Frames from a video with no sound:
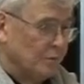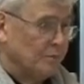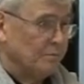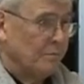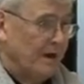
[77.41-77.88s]

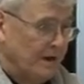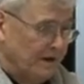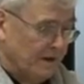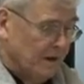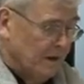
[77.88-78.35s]
own
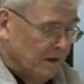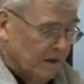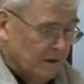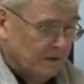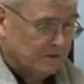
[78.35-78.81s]
brine.
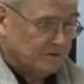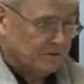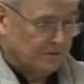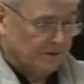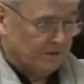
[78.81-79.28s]
I'll
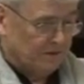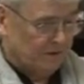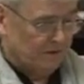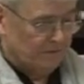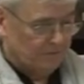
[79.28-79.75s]
show you
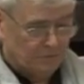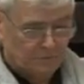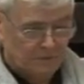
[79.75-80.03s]
in a few